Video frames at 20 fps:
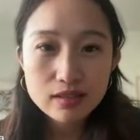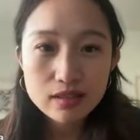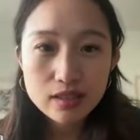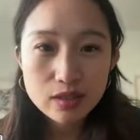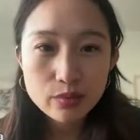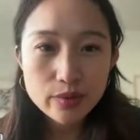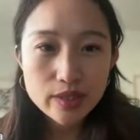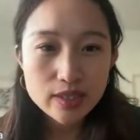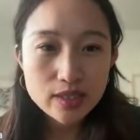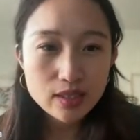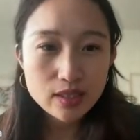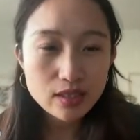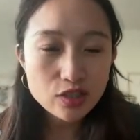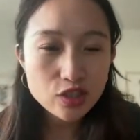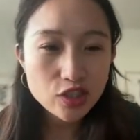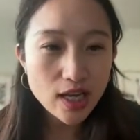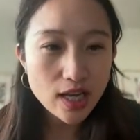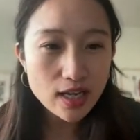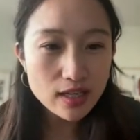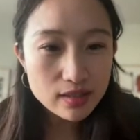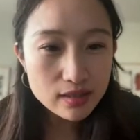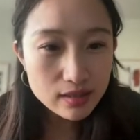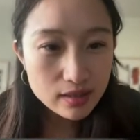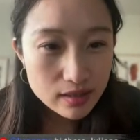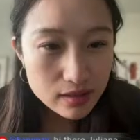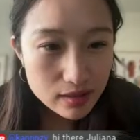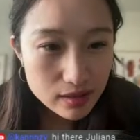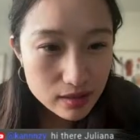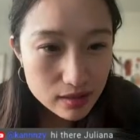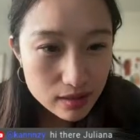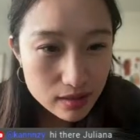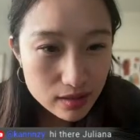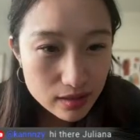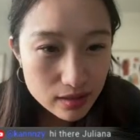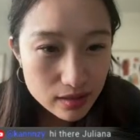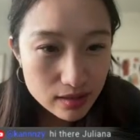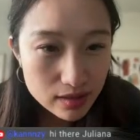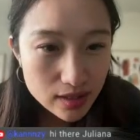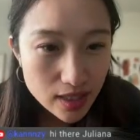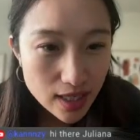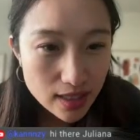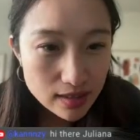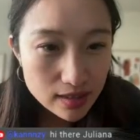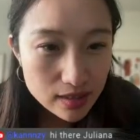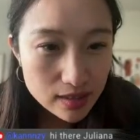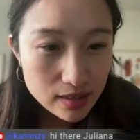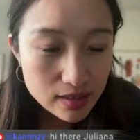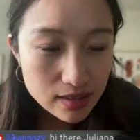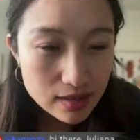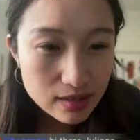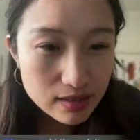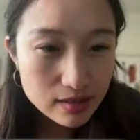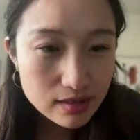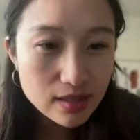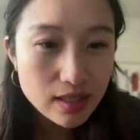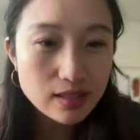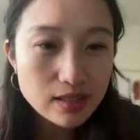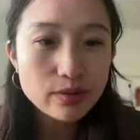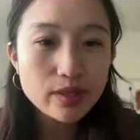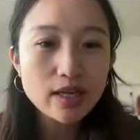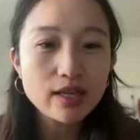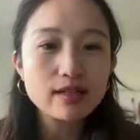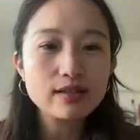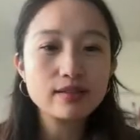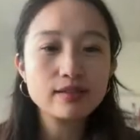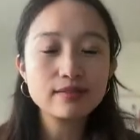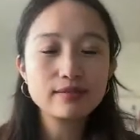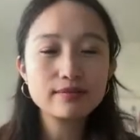Can we see the chat? Yes, we can.